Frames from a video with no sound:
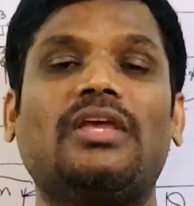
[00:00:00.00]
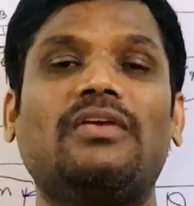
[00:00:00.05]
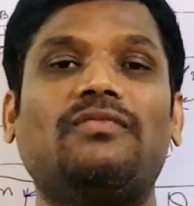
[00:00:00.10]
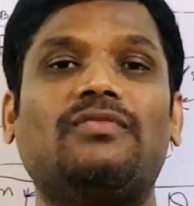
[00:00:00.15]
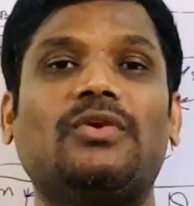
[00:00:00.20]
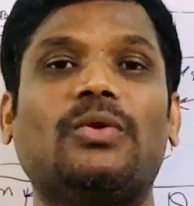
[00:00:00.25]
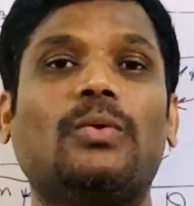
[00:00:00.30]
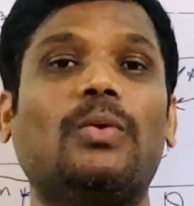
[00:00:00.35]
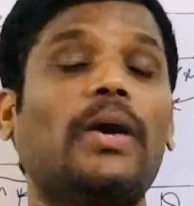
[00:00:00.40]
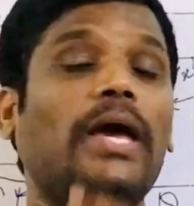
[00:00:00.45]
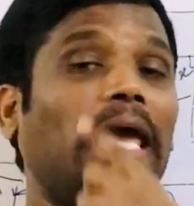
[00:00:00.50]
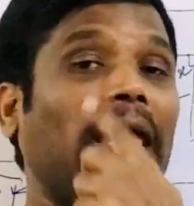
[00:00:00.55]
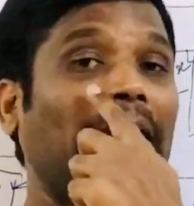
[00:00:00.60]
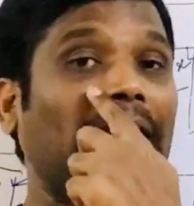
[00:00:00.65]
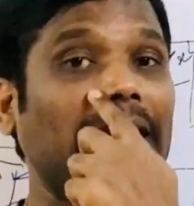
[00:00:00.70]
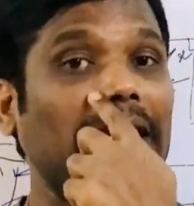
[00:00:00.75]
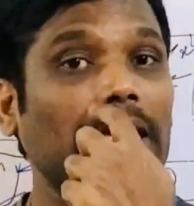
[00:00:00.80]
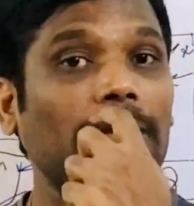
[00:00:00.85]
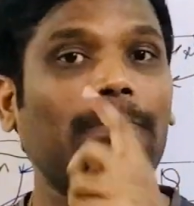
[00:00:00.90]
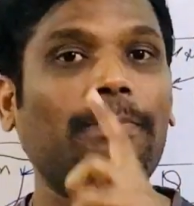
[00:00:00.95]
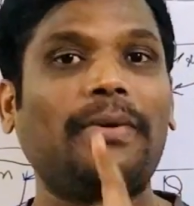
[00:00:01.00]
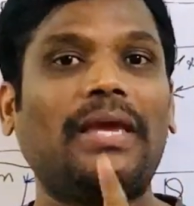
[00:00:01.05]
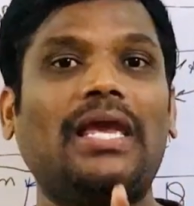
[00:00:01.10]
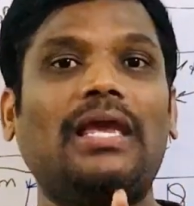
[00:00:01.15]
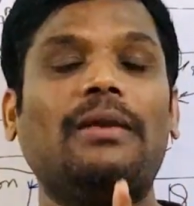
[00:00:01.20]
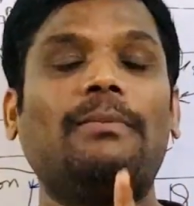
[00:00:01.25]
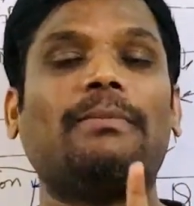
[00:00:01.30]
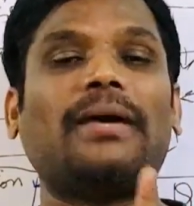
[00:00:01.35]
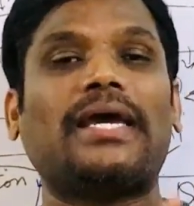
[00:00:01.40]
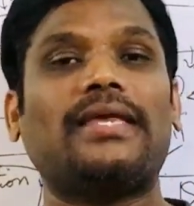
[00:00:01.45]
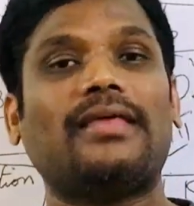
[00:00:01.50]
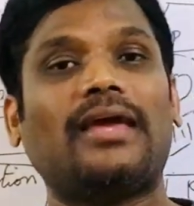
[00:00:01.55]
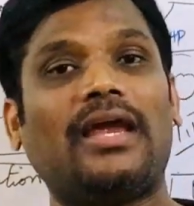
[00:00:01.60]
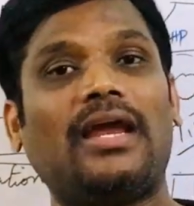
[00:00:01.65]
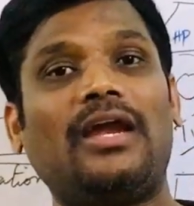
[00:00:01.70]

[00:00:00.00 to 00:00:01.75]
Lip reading: give you any pain by the